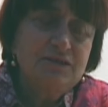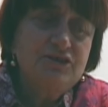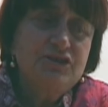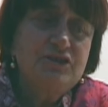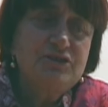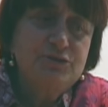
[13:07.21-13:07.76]

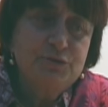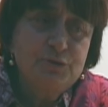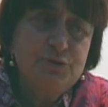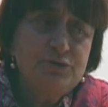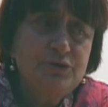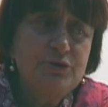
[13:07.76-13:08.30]
She's
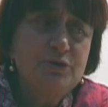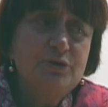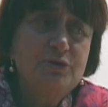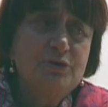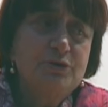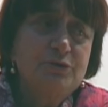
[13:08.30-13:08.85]
used
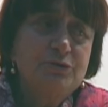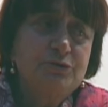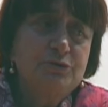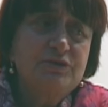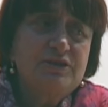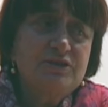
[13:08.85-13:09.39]

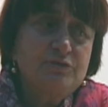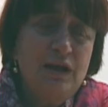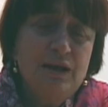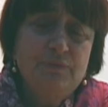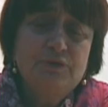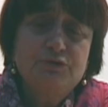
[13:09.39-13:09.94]
to
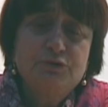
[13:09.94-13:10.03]
describe, uh,